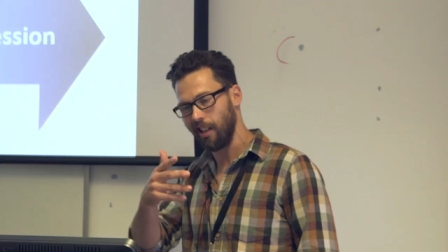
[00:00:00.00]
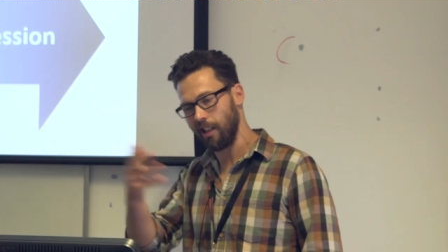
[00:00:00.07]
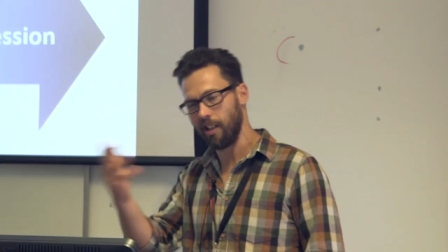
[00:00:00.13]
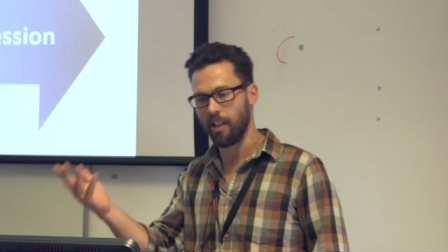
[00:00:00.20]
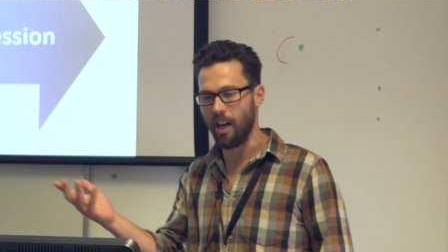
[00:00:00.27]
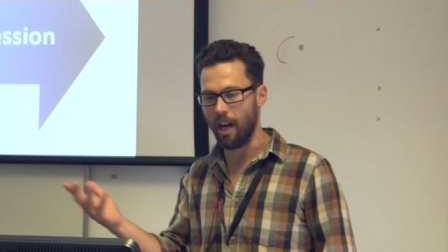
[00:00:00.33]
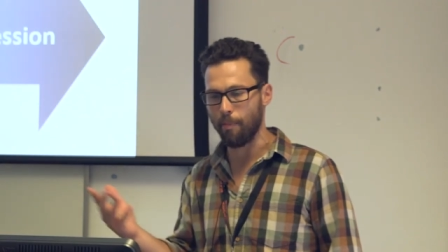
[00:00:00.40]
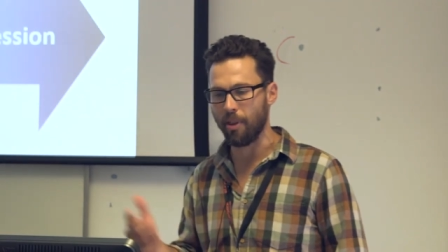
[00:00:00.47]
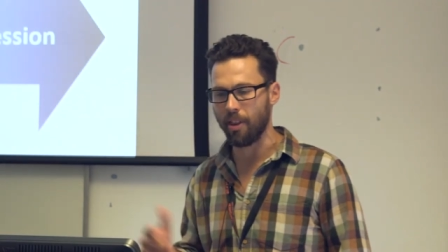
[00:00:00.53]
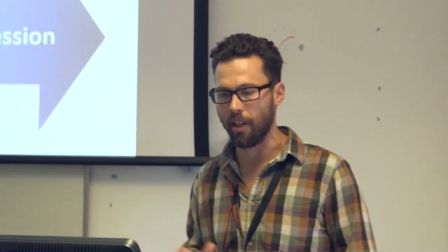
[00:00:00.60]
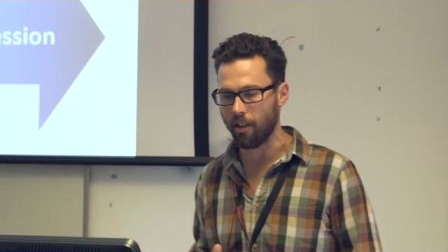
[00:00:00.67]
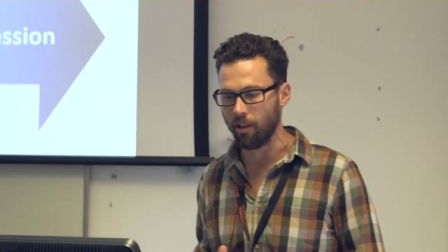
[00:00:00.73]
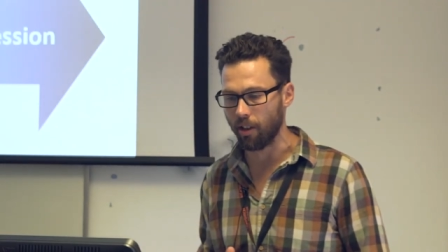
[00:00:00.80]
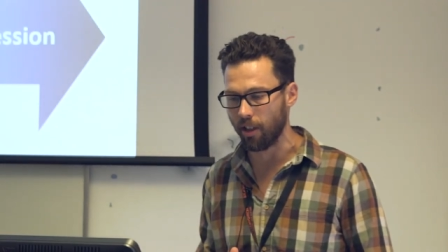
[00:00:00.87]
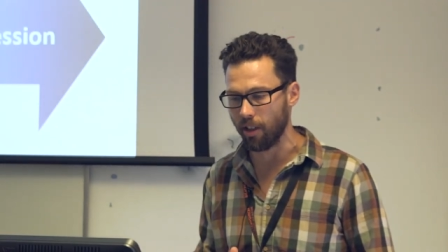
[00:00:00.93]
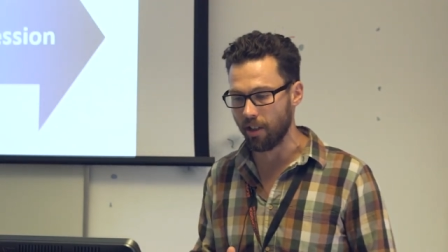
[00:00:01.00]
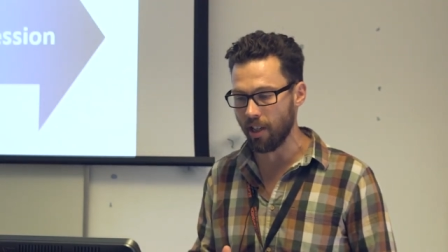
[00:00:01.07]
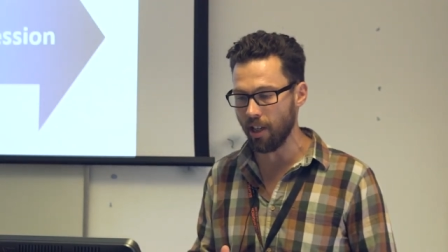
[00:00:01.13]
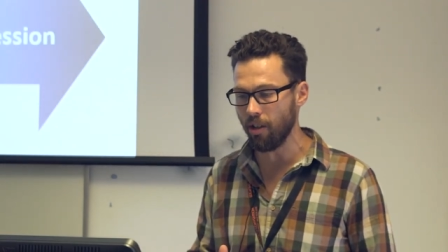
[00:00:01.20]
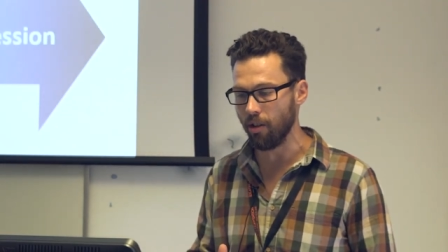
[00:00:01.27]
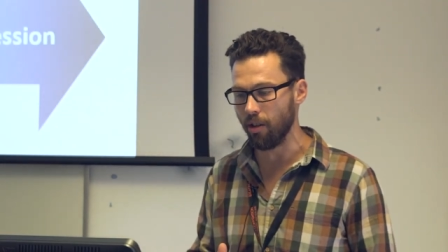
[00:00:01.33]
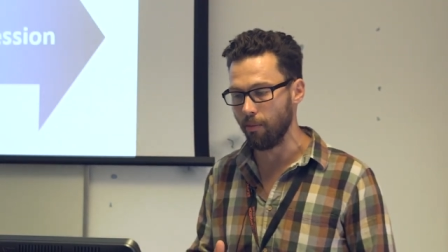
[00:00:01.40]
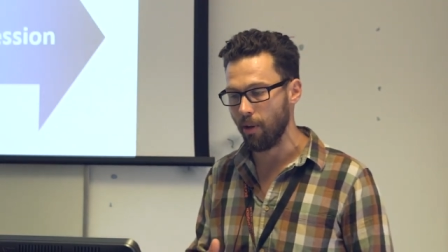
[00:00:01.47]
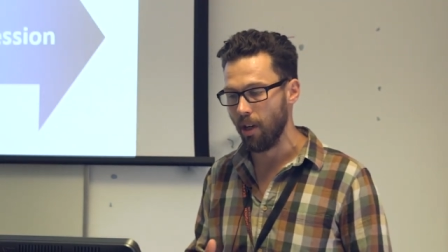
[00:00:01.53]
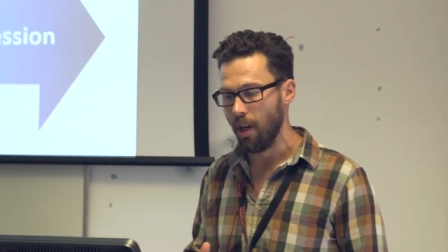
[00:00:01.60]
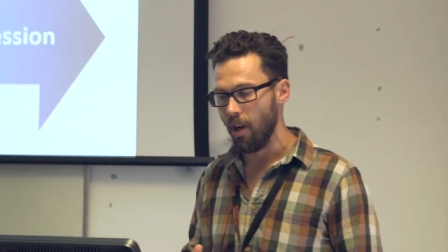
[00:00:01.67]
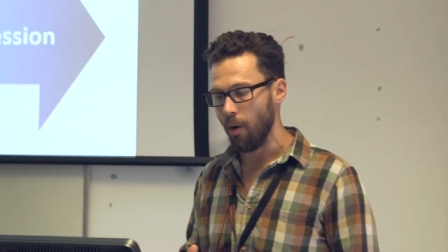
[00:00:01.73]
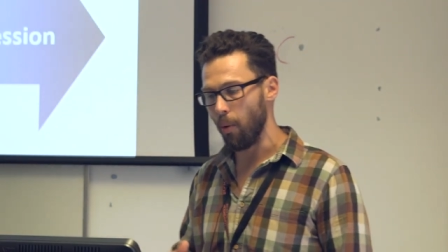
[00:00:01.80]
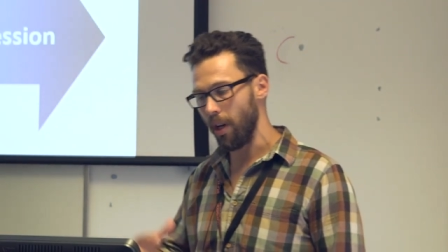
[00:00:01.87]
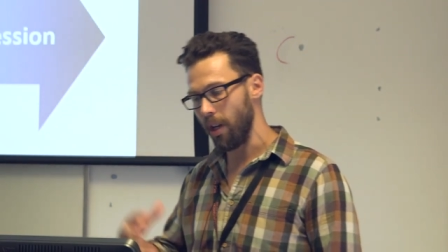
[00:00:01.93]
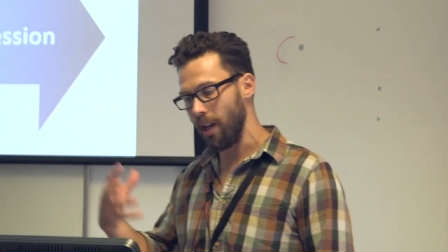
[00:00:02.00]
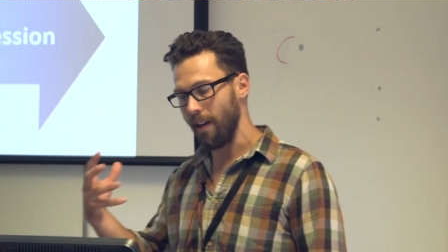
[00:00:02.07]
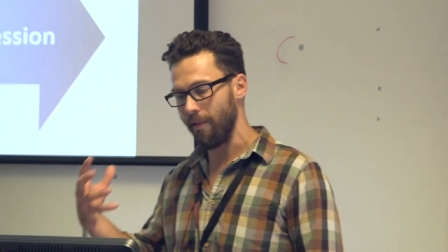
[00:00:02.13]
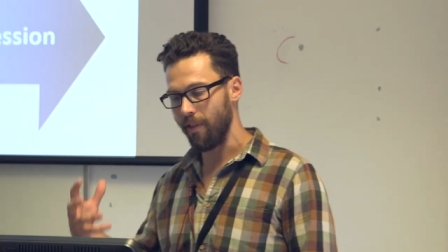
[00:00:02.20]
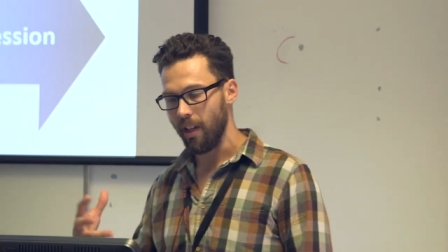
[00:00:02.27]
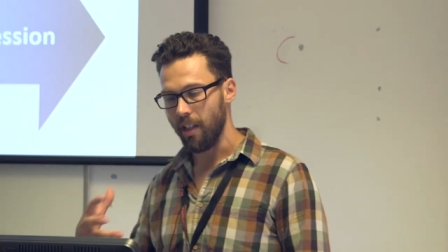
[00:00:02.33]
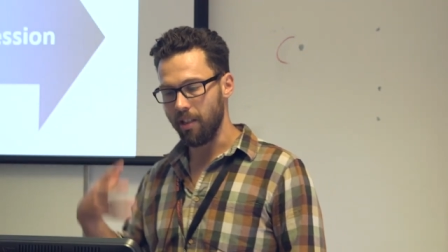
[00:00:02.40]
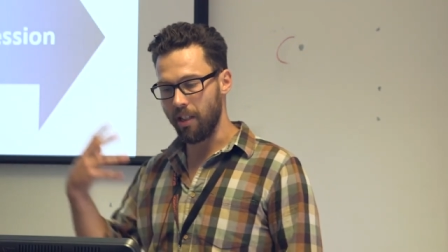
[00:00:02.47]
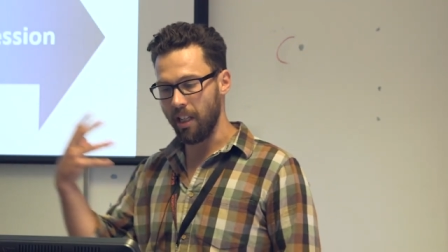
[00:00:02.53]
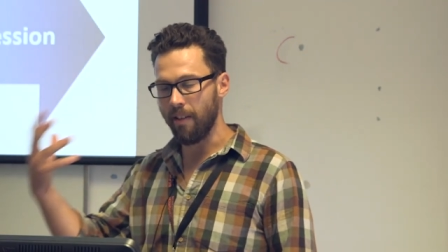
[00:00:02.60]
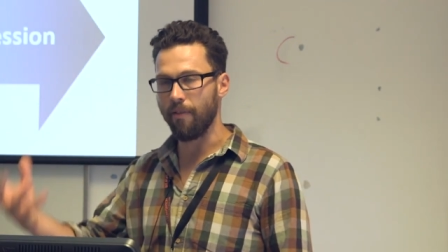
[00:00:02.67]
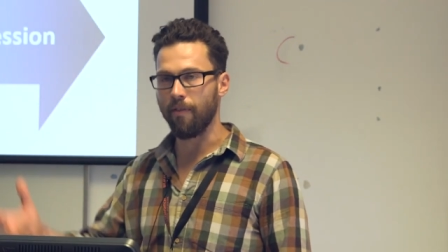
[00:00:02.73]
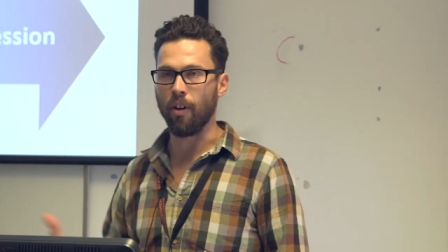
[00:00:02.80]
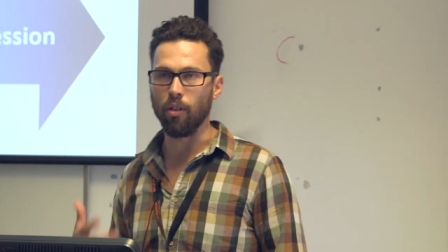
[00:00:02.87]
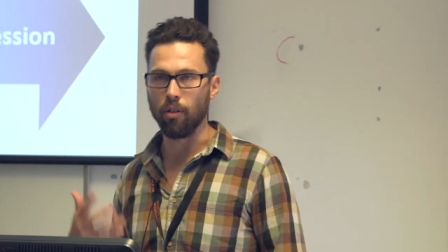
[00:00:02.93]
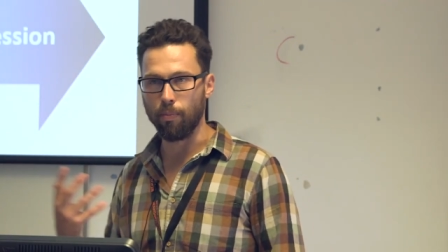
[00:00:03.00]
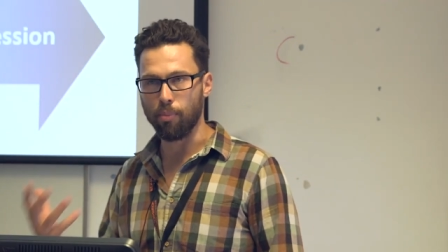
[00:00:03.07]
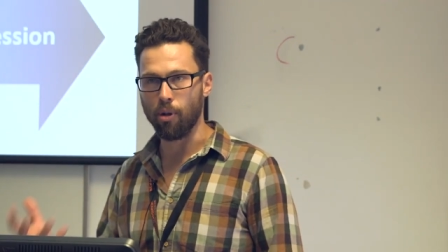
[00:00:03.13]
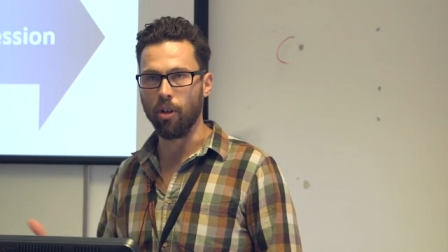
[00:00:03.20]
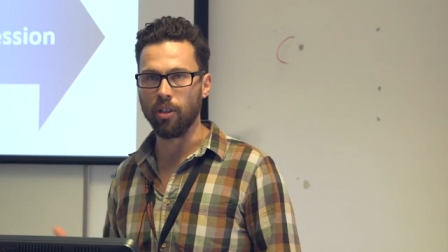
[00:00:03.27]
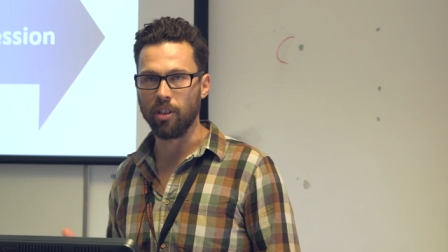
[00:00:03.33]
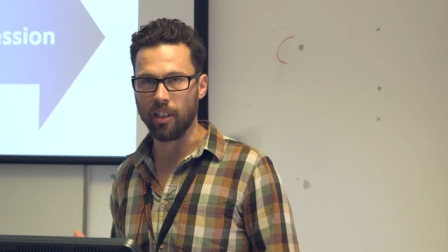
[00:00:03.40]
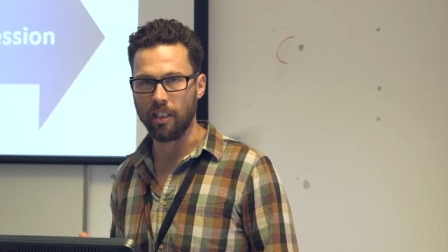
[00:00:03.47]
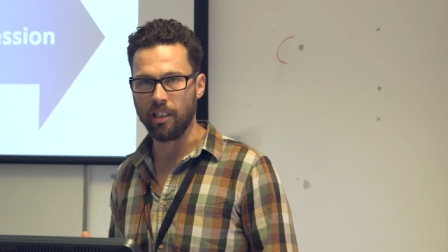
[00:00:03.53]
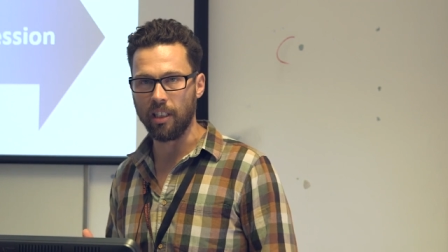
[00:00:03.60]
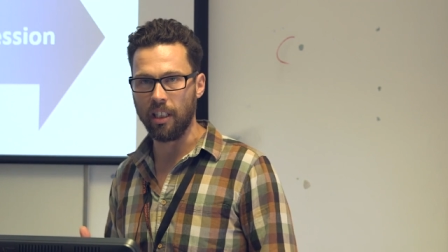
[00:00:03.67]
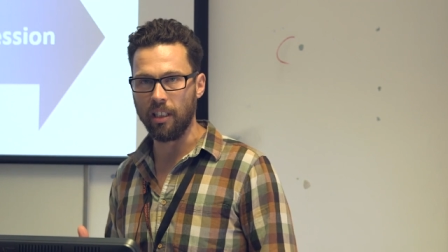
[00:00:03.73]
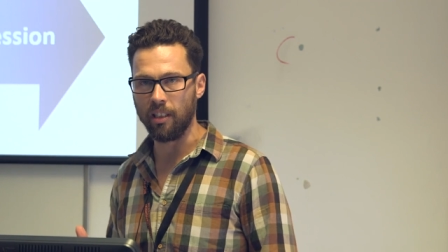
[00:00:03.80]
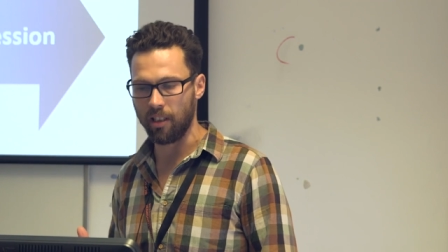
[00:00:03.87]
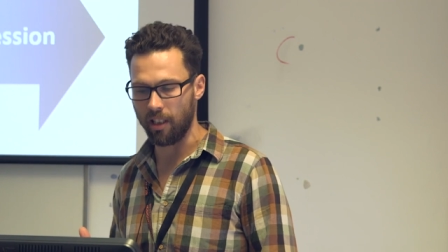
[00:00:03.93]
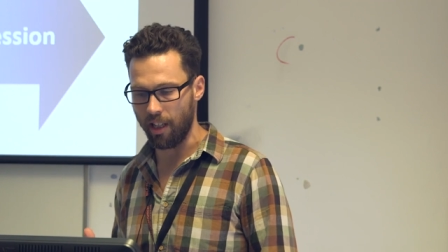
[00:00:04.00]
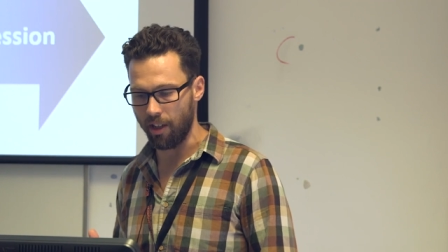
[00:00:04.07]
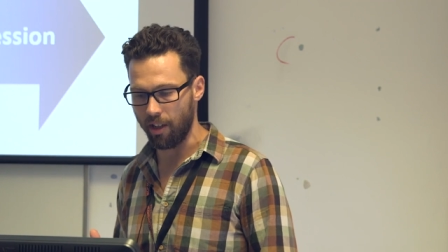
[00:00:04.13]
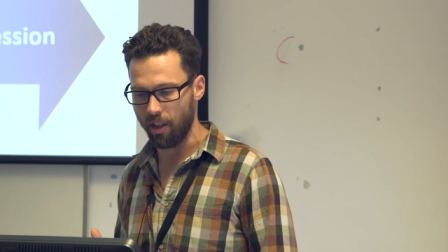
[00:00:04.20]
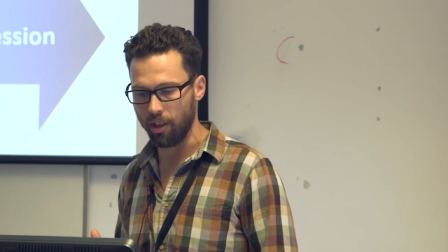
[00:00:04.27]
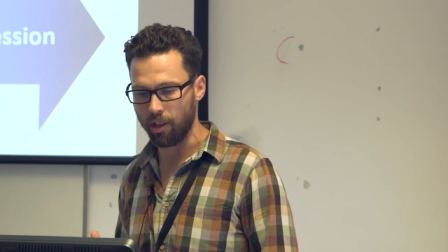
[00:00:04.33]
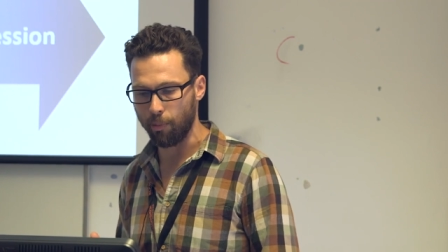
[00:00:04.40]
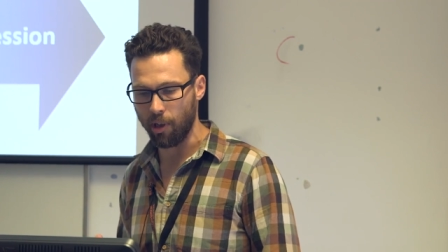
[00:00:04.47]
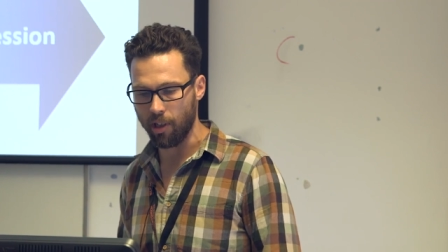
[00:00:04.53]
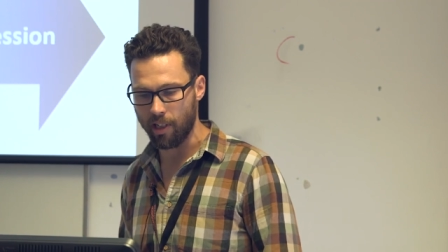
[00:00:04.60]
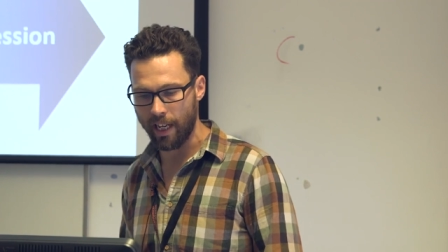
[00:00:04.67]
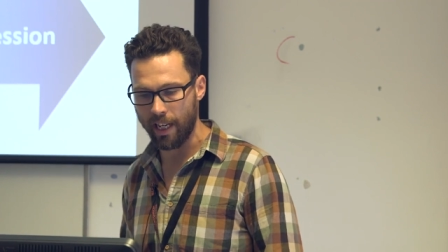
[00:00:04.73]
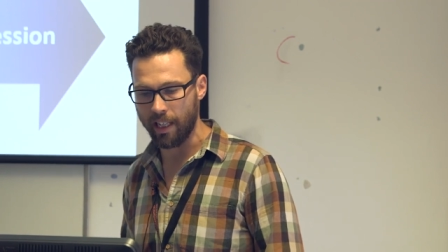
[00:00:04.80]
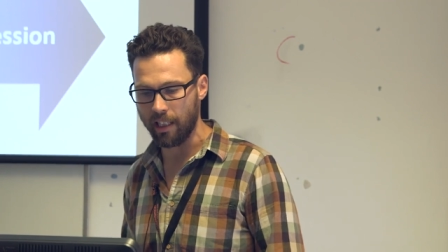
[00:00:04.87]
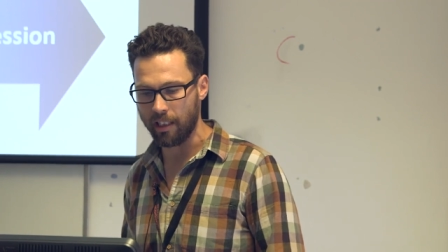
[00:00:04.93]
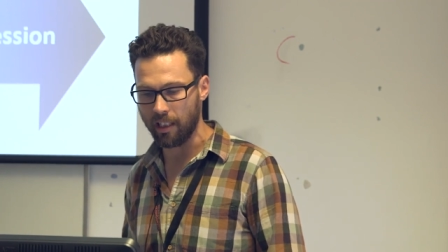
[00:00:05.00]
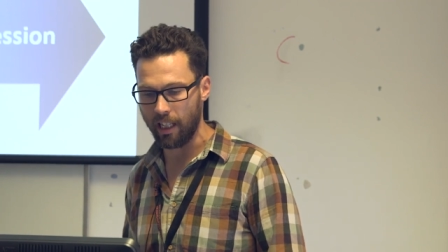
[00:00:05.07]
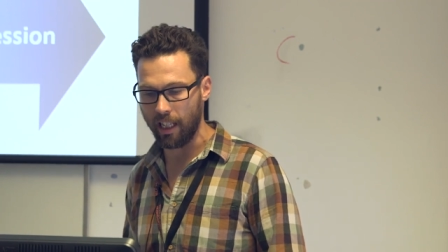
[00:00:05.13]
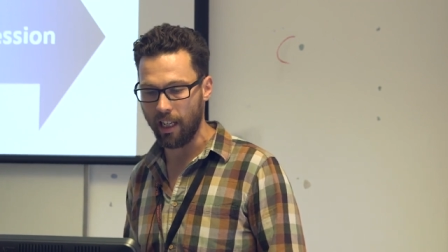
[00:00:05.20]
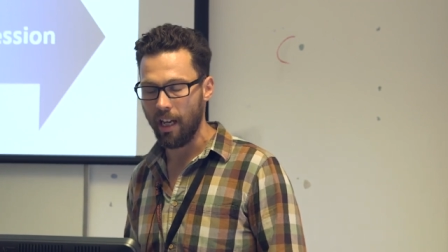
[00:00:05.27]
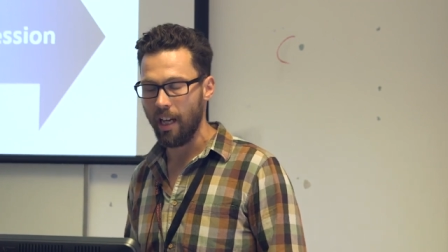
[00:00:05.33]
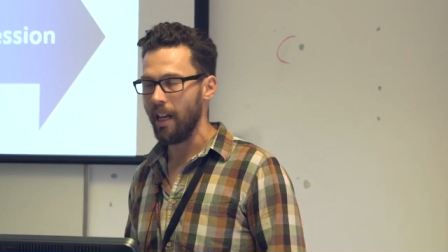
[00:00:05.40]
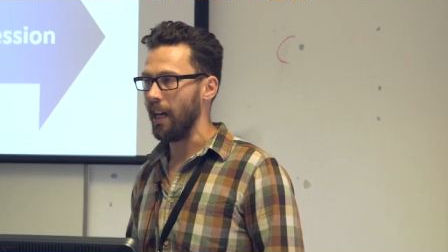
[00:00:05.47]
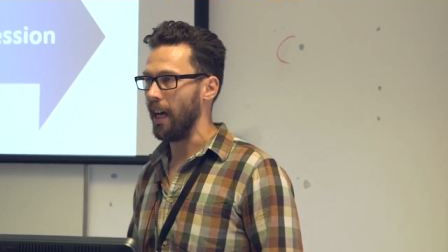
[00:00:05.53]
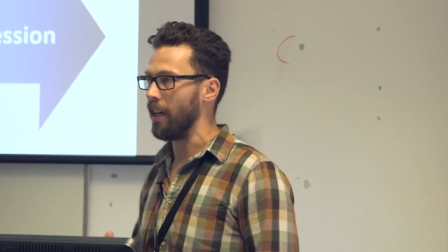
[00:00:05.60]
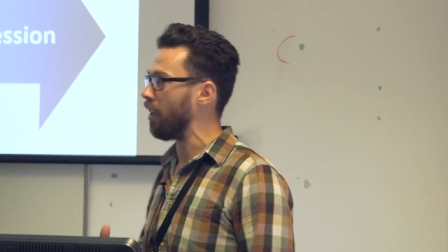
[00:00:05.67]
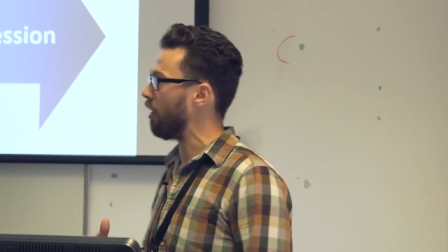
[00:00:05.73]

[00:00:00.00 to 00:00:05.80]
hypothetical continuum where you have default processes that occur spontaneously, and in